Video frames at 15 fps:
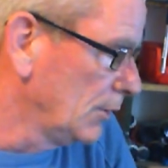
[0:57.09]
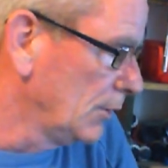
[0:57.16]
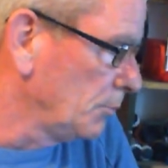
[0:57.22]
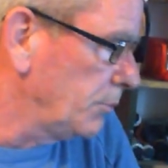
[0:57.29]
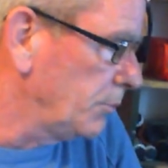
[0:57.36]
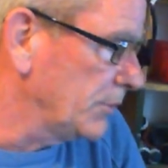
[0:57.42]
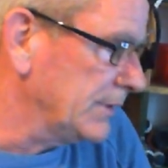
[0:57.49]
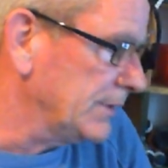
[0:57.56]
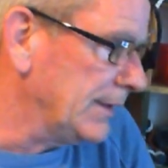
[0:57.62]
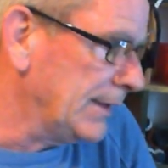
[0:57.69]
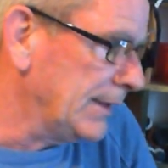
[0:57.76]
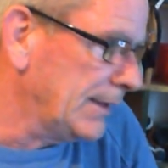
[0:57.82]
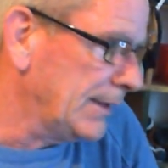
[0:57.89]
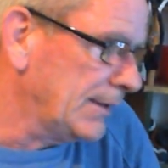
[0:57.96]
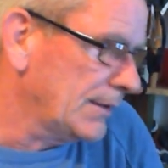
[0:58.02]
But
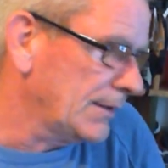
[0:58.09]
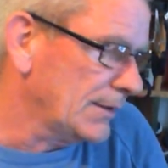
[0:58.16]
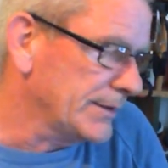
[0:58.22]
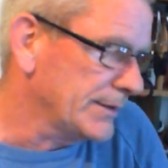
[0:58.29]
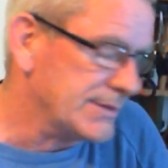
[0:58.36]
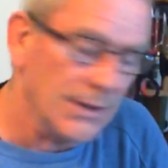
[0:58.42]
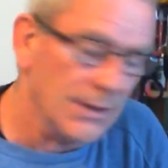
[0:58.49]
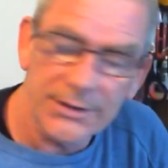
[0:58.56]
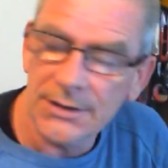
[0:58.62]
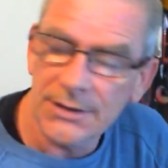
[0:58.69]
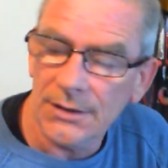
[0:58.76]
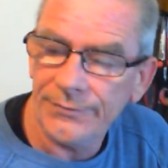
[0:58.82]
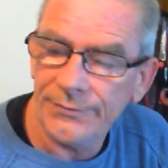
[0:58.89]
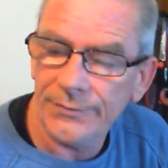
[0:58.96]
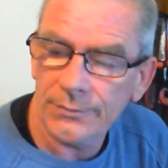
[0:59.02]
I started
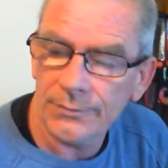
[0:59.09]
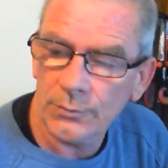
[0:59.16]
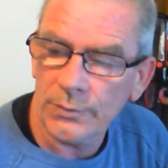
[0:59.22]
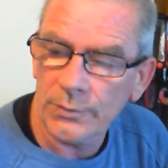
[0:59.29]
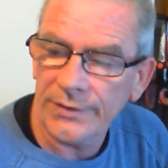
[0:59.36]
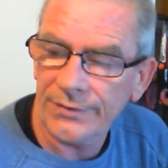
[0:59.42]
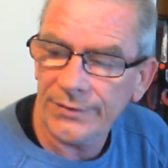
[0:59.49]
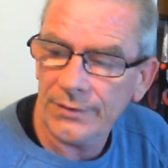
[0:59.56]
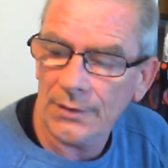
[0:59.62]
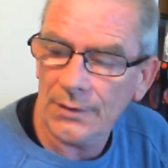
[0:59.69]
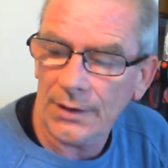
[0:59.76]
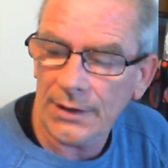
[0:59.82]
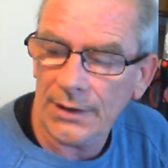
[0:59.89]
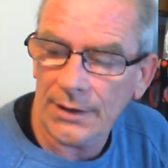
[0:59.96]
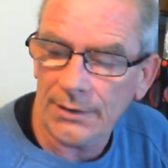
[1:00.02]
off with
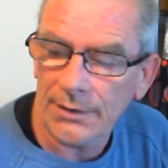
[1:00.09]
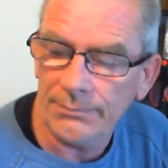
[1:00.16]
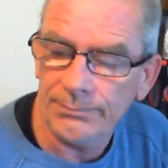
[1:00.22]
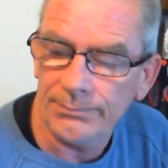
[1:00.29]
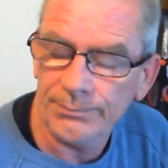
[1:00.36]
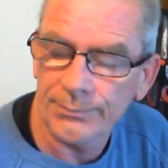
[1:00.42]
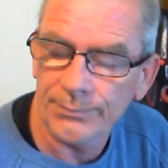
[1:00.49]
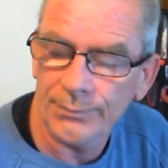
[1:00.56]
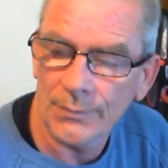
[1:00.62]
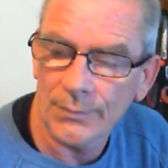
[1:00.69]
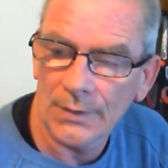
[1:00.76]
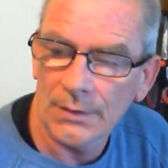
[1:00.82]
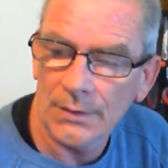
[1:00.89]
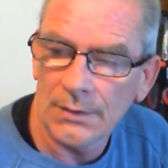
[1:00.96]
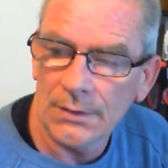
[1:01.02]

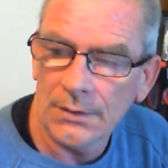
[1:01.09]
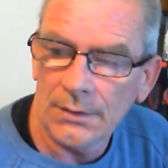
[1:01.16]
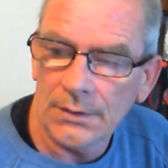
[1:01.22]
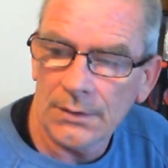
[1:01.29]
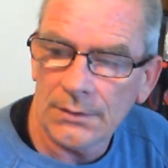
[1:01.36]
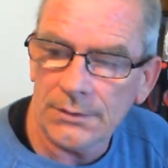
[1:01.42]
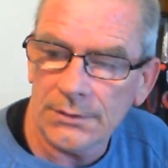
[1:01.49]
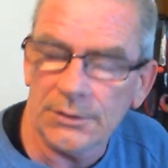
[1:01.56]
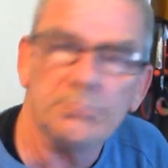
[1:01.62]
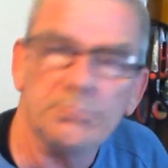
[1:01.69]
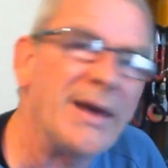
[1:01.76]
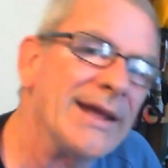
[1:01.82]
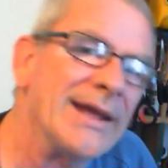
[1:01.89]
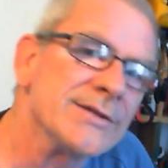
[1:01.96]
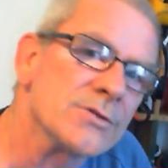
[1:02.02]
the
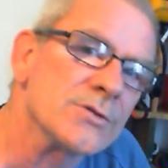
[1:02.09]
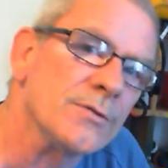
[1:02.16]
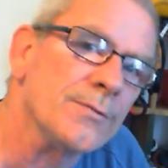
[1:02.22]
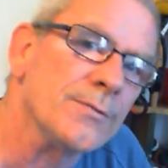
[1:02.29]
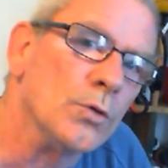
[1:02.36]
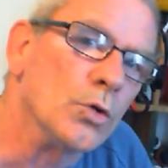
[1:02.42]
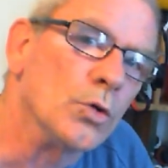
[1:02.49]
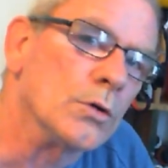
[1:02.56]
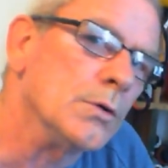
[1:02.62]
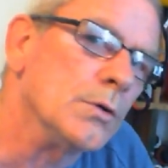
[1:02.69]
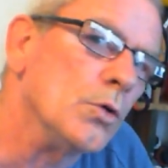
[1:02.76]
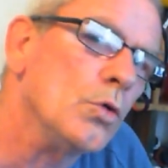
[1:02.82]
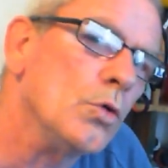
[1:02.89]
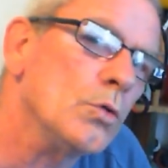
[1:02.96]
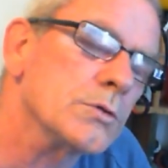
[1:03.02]
Panzer IV, an
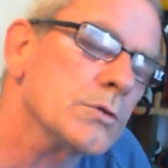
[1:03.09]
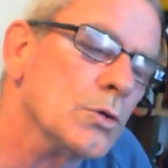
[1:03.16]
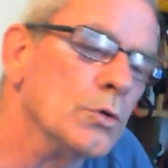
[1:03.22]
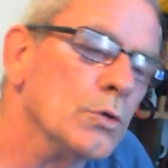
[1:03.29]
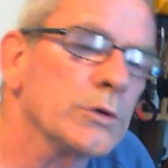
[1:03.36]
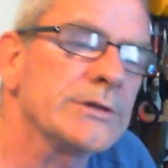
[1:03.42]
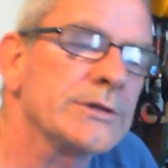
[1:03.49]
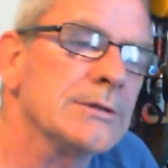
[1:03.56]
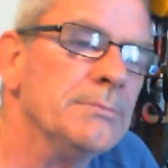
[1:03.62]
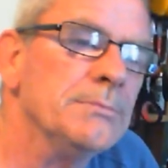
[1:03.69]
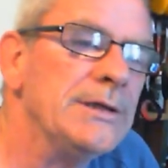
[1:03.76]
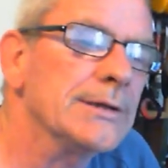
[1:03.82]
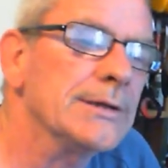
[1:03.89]
old Tamiya